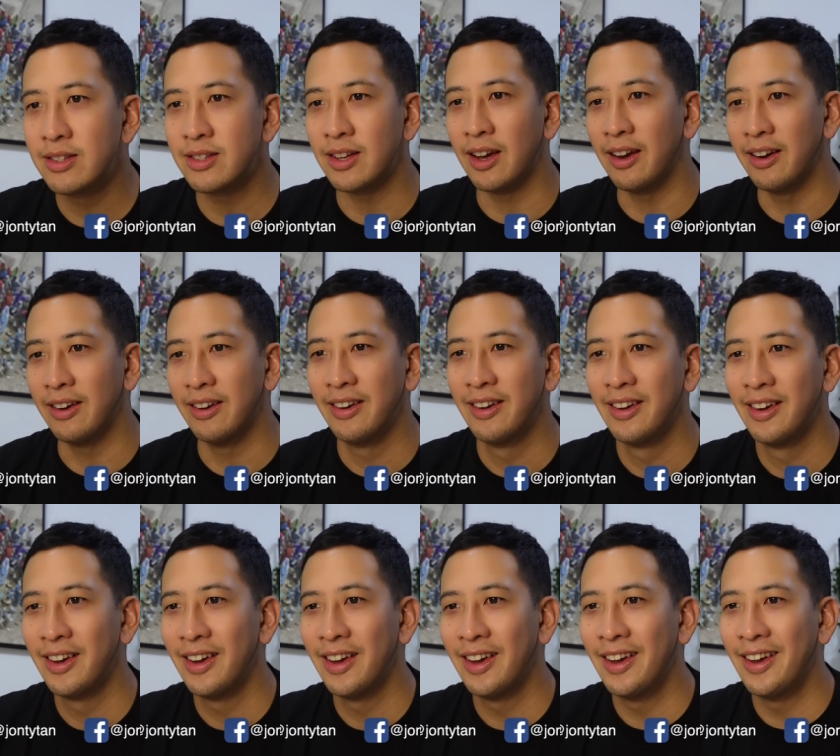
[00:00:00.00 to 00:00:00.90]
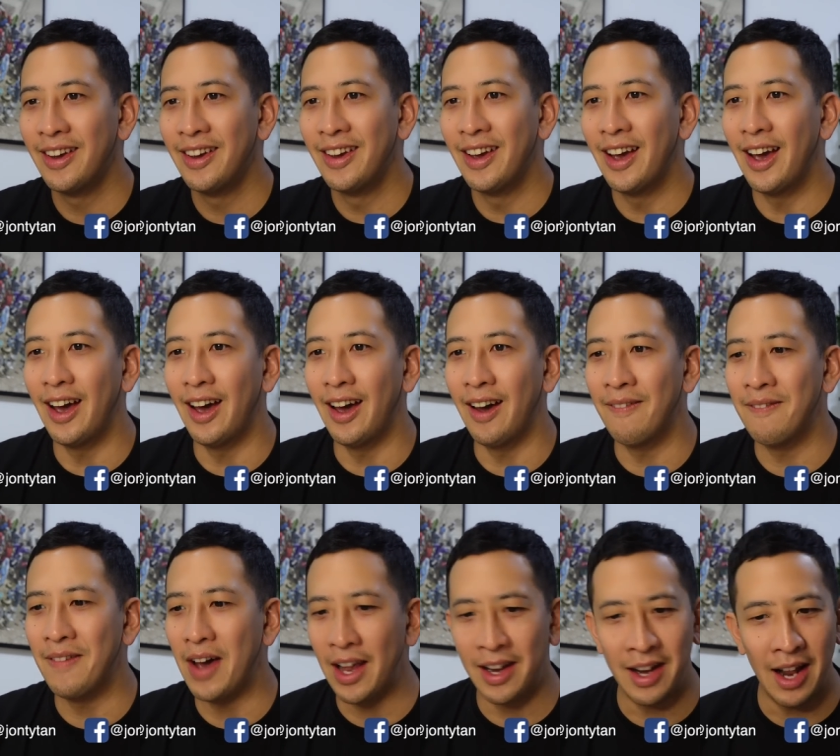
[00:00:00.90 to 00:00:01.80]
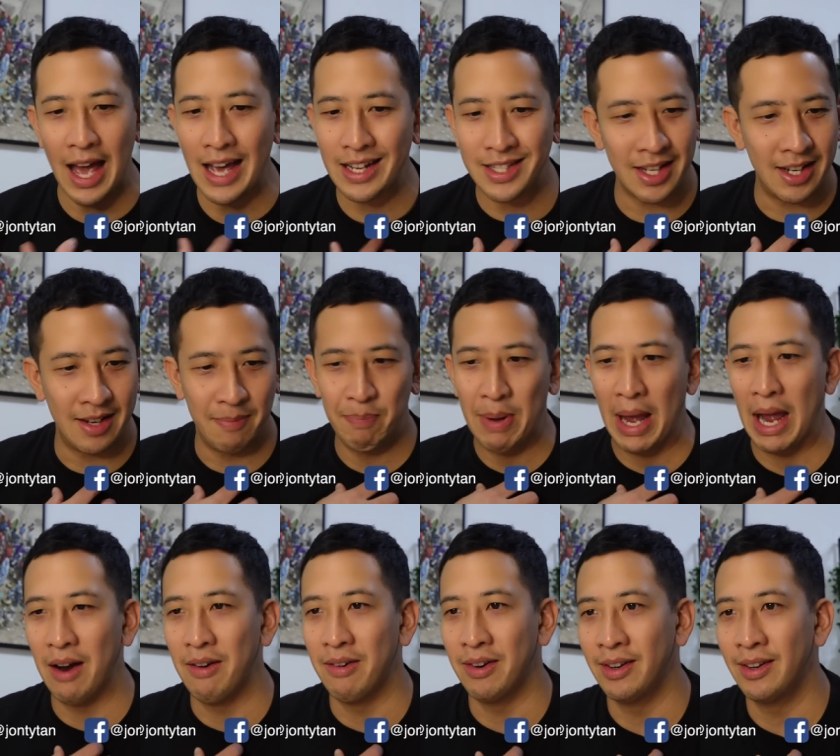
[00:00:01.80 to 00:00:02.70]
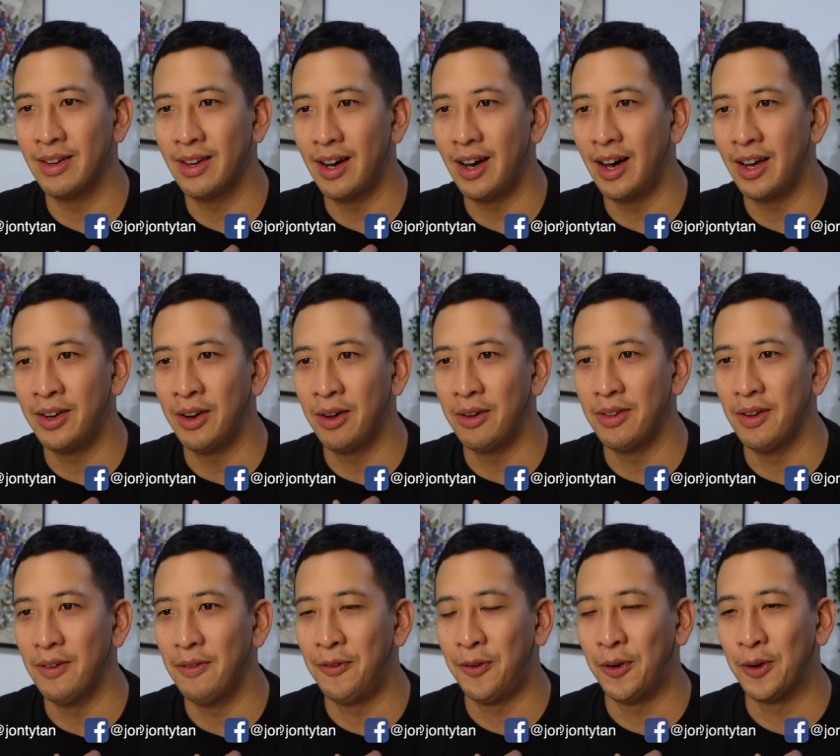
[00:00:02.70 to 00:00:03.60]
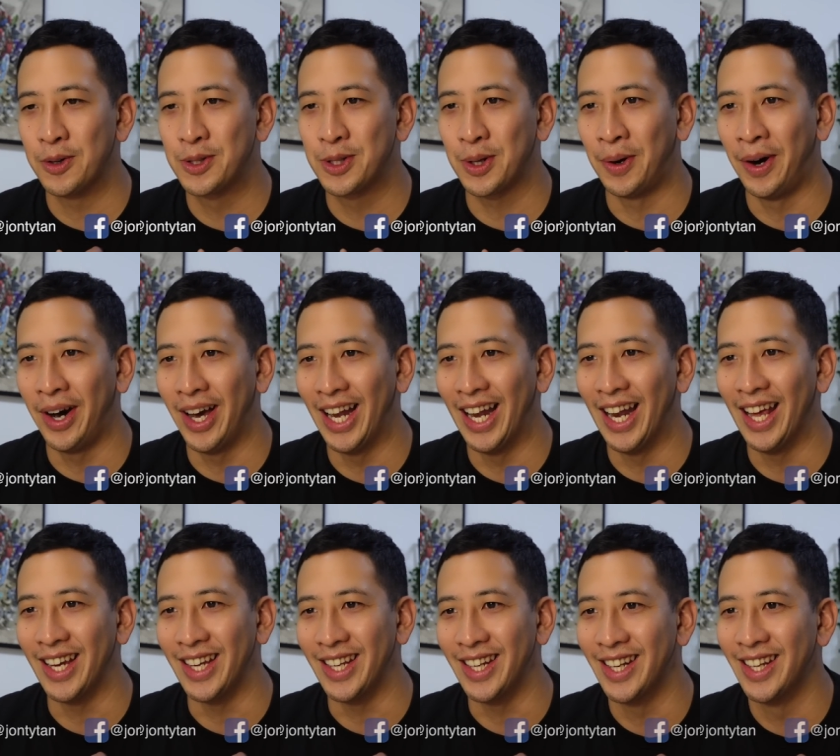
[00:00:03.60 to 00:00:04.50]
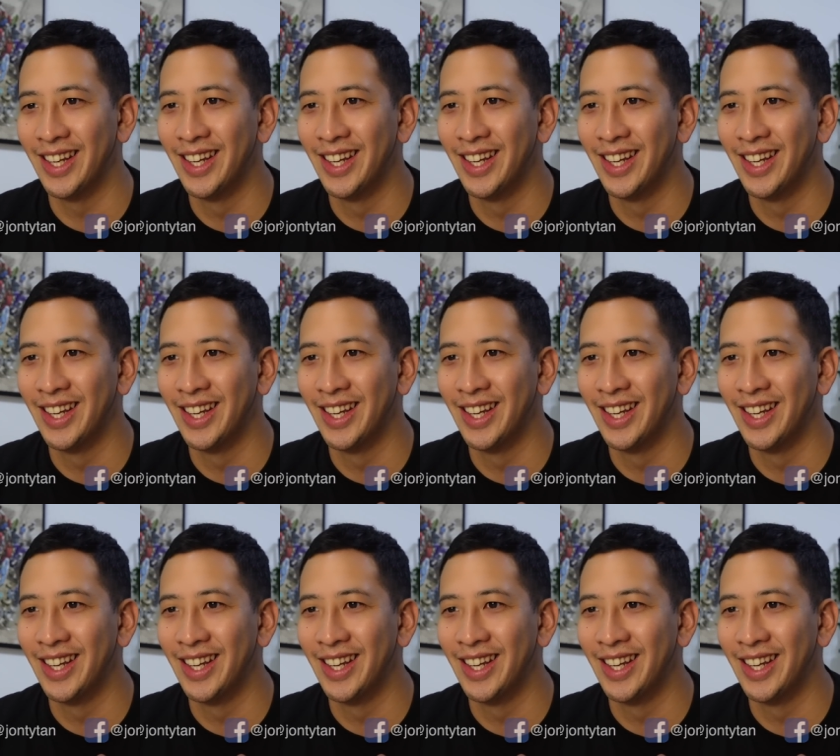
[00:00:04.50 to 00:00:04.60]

So, um, and as a parent, I know that four's quite late,